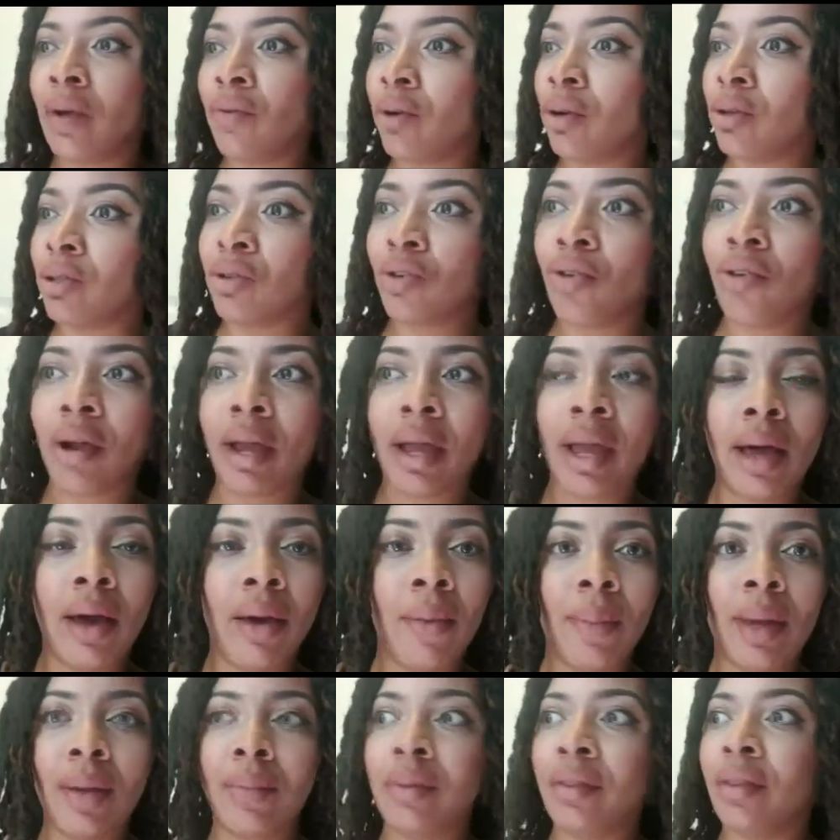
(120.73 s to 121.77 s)
rode the
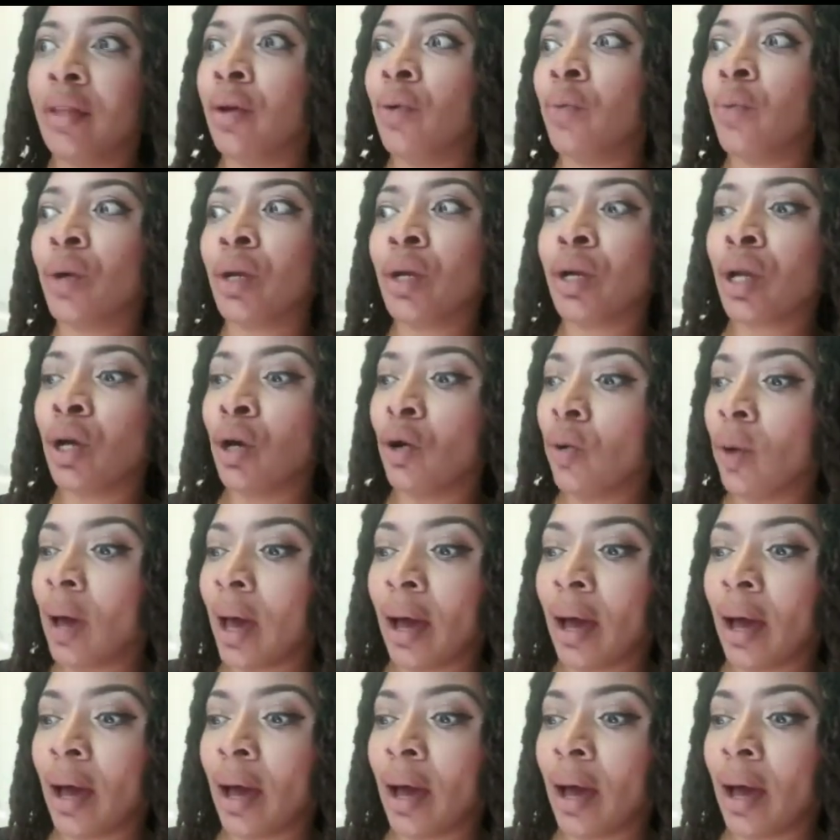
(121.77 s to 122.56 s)
Greyhound, baby, there were no